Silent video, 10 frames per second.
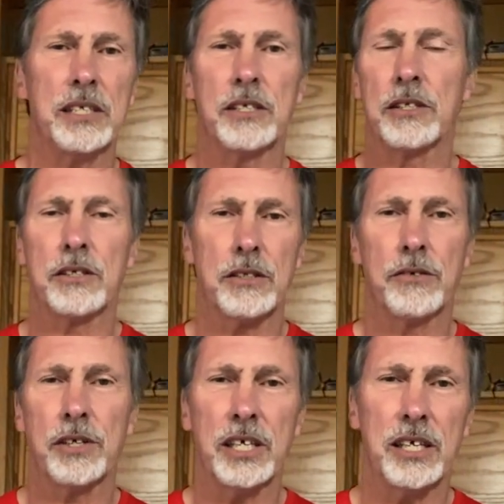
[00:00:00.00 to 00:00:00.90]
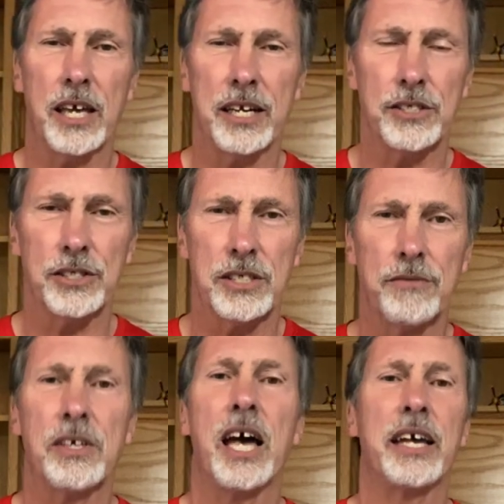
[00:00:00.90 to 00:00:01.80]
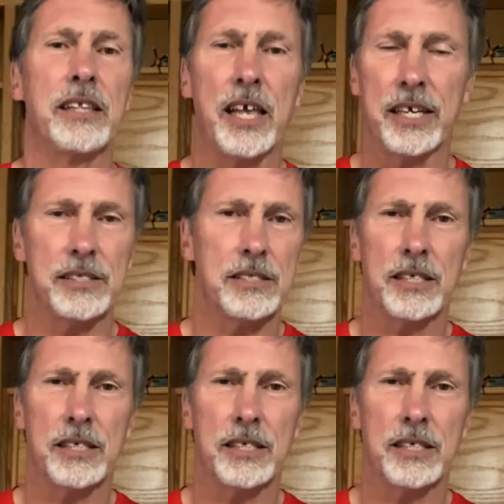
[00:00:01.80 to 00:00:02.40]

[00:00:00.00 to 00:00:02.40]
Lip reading: that they really kind of just give guidelines.